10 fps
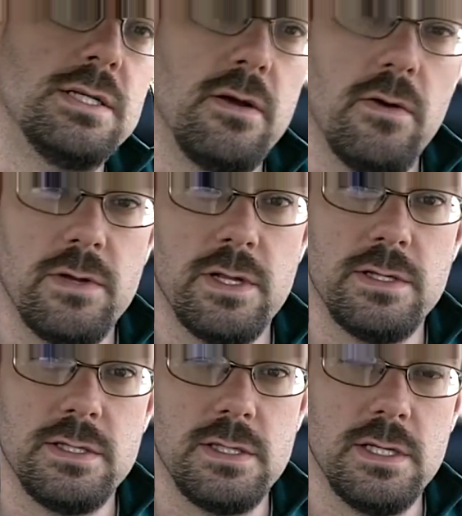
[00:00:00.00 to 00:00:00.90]
I go to
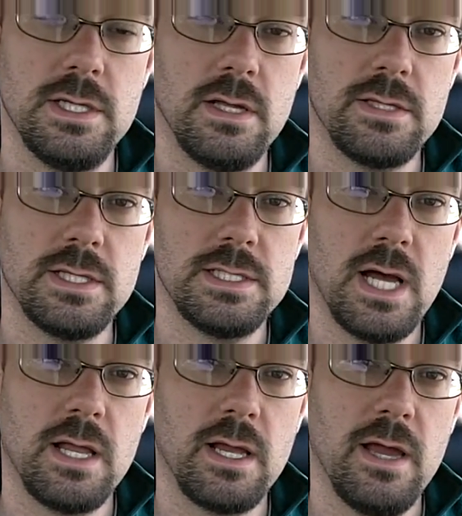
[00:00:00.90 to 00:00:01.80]
the Delta
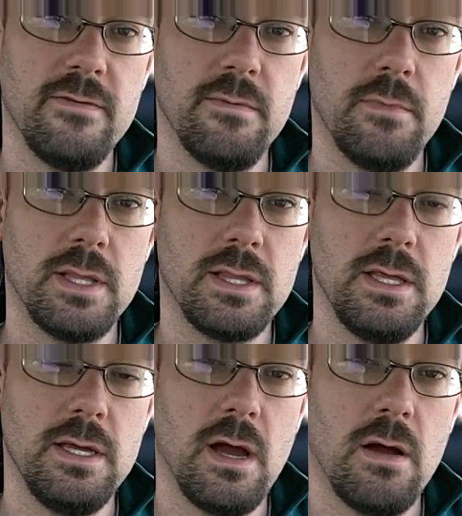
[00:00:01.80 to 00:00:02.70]
Sonic, I had the
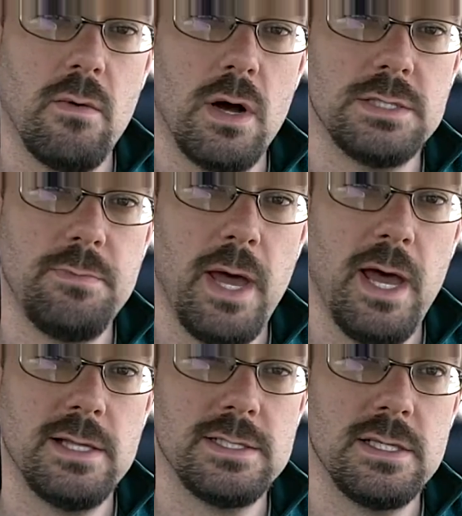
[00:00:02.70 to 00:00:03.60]
monthly car wash
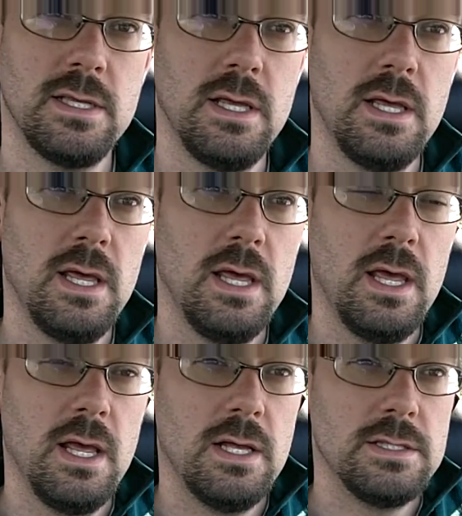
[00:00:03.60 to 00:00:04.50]
pass.
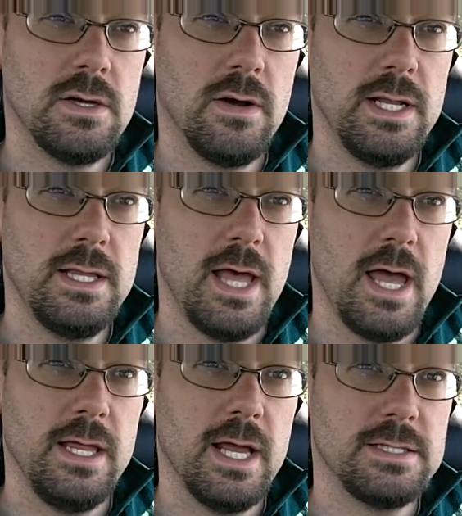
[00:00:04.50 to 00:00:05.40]
So, I did
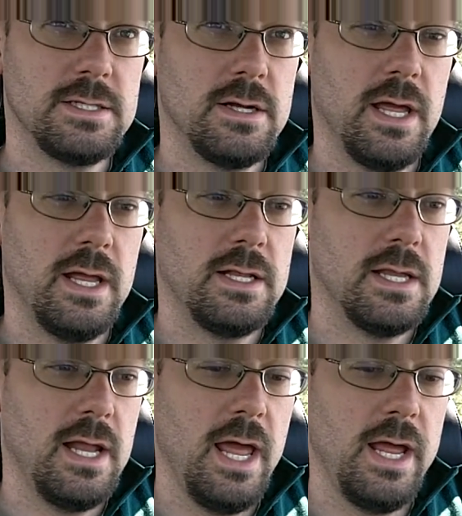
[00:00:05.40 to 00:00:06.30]
that yesterday.
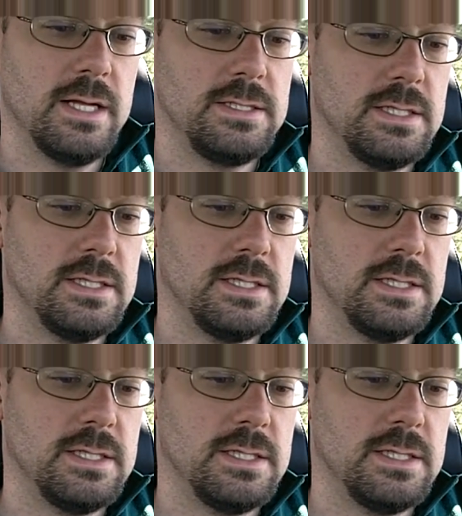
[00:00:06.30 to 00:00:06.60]
Today it's